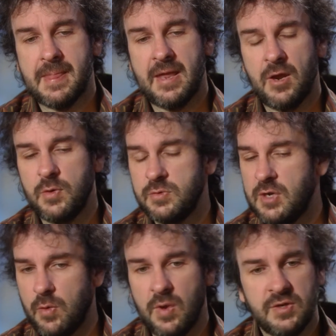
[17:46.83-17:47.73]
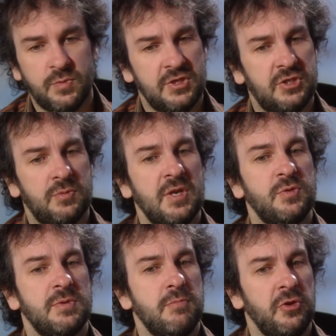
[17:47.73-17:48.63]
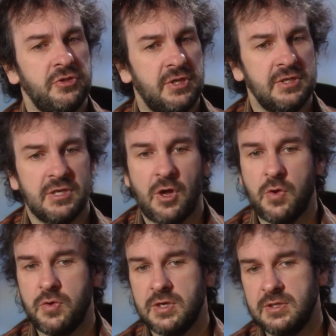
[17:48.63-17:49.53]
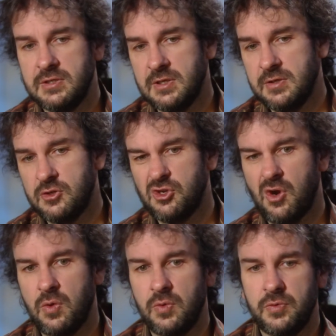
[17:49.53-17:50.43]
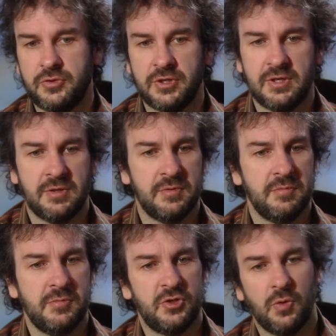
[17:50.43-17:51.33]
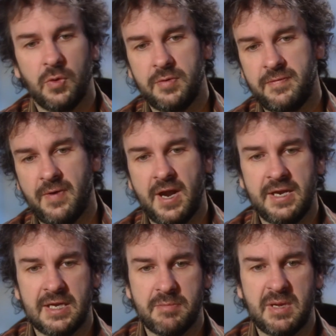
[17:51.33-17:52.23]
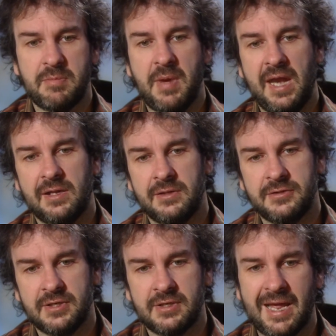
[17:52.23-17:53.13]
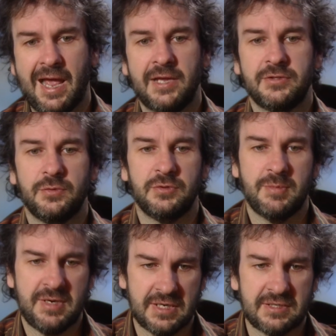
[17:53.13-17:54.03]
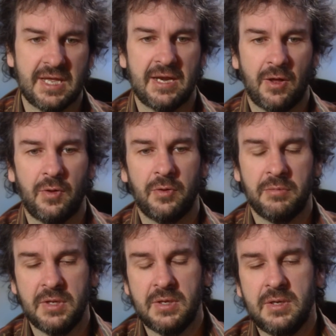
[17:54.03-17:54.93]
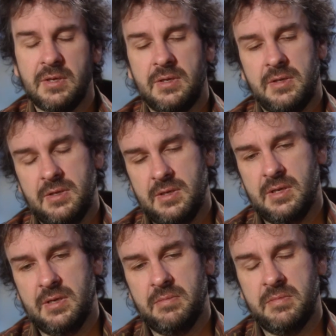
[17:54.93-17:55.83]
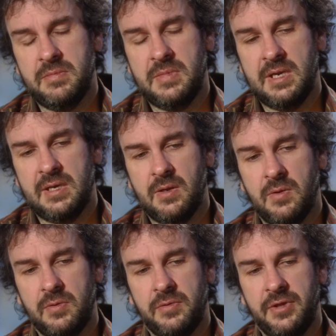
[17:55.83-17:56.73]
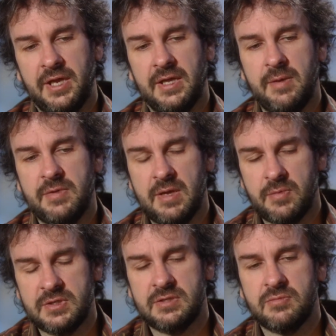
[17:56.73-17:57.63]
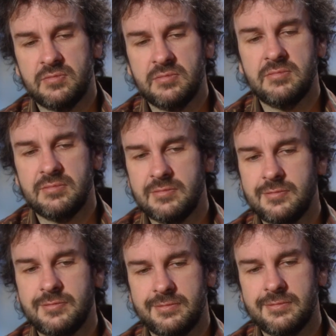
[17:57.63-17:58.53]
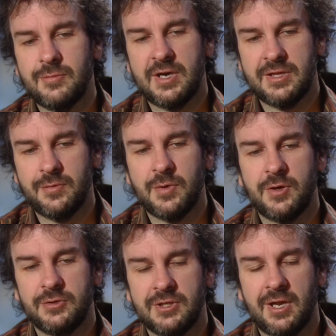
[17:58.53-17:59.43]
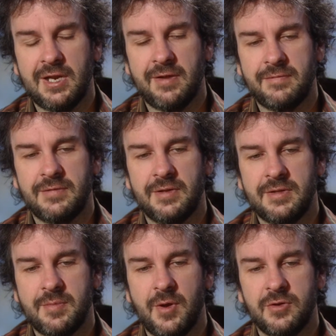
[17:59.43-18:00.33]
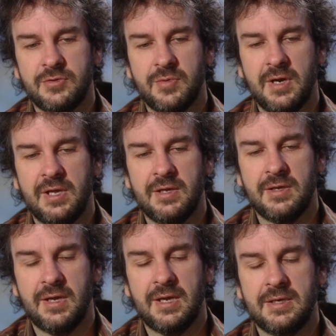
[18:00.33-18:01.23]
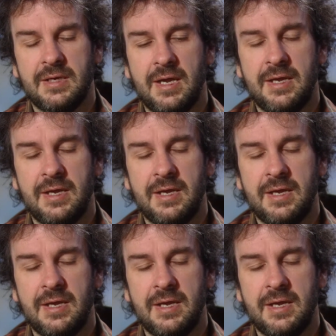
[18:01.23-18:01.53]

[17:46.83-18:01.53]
and I was, you know, ones with monsters and ogres and trolls and sword fighting and big battles and castles. I mean, just that whole thing. That was one of the worlds that I love the most, really. And